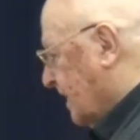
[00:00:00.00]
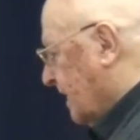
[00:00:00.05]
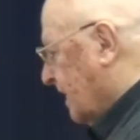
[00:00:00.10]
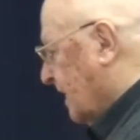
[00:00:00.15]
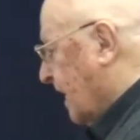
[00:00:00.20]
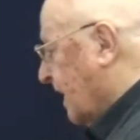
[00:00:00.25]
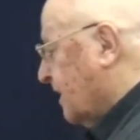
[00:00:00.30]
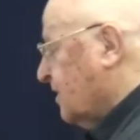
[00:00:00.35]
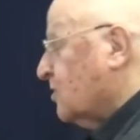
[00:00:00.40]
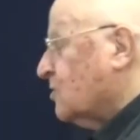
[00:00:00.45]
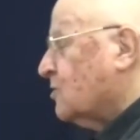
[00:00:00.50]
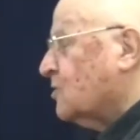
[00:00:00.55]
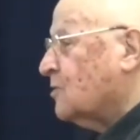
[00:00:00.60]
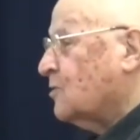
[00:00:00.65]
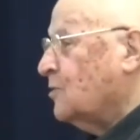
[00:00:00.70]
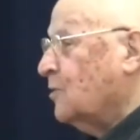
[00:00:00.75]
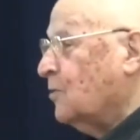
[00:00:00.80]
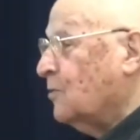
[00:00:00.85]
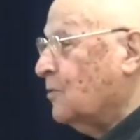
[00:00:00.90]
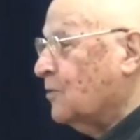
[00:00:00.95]
Let the
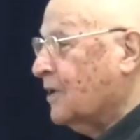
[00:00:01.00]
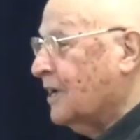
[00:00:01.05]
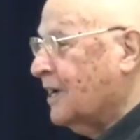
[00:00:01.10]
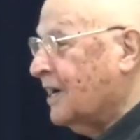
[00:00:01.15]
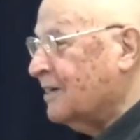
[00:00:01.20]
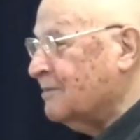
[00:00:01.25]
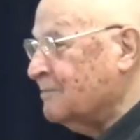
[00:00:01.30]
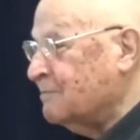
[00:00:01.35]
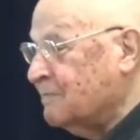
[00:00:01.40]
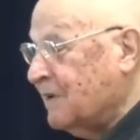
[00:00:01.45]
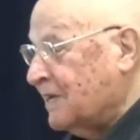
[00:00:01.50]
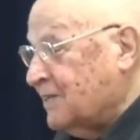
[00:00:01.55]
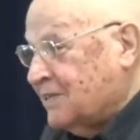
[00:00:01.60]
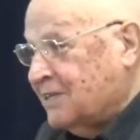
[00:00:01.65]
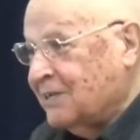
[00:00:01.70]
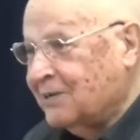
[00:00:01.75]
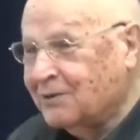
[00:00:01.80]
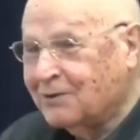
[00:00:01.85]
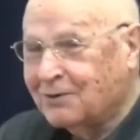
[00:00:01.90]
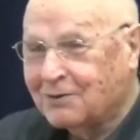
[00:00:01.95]
snow come. I
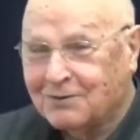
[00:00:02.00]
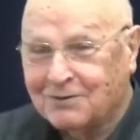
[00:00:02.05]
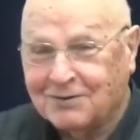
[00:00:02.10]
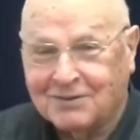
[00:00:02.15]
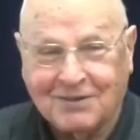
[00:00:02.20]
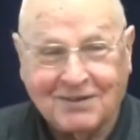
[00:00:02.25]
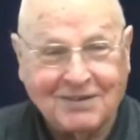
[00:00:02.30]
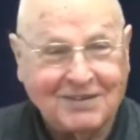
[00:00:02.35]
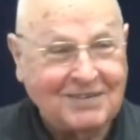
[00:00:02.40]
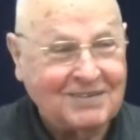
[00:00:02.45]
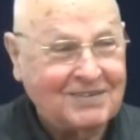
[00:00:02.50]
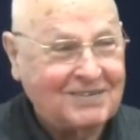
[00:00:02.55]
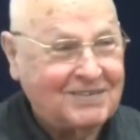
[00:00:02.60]
still go to church.